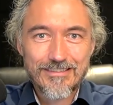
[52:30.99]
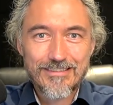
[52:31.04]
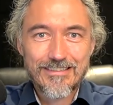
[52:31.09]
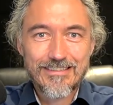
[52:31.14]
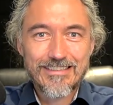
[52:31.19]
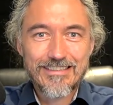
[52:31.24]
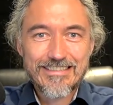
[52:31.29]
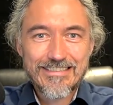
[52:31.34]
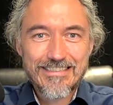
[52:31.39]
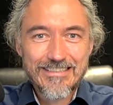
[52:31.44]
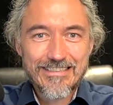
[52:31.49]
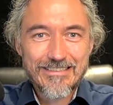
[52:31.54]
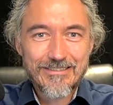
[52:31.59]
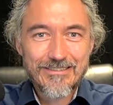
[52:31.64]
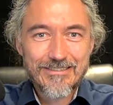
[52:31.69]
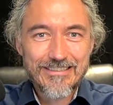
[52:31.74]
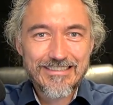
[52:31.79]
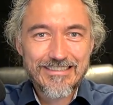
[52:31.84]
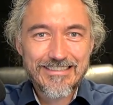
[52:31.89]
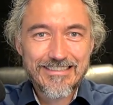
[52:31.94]
listen to
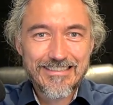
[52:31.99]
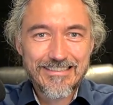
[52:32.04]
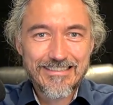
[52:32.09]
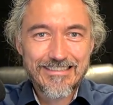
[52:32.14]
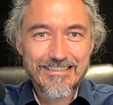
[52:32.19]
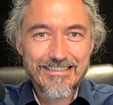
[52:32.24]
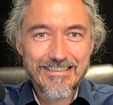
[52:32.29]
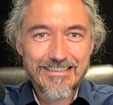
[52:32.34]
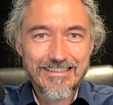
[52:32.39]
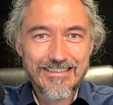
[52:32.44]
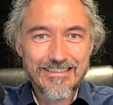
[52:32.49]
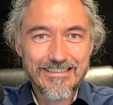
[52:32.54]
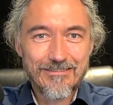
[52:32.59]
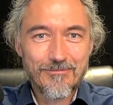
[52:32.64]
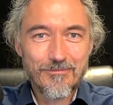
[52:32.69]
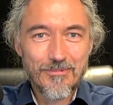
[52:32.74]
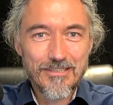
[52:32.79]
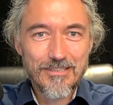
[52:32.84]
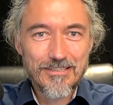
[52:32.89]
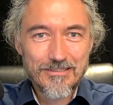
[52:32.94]
this and
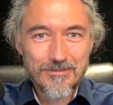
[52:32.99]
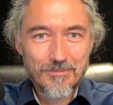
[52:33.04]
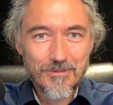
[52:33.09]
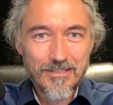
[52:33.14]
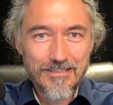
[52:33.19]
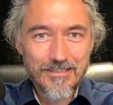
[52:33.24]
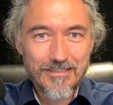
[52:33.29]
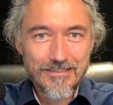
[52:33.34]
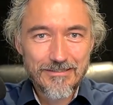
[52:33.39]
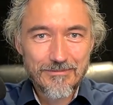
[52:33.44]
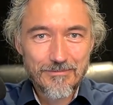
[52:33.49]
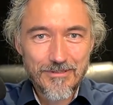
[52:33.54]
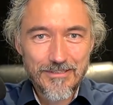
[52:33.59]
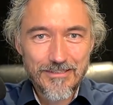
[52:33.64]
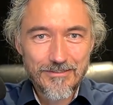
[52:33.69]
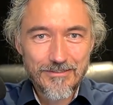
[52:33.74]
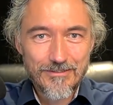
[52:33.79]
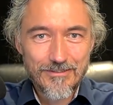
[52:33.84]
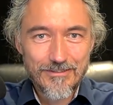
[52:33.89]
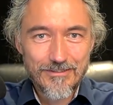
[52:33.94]
be inspired by
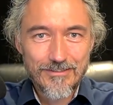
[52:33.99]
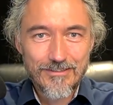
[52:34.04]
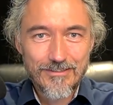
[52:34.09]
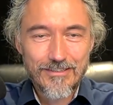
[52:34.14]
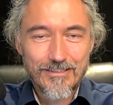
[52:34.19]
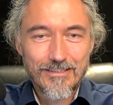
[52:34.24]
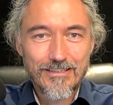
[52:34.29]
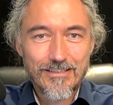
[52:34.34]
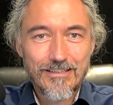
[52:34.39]
your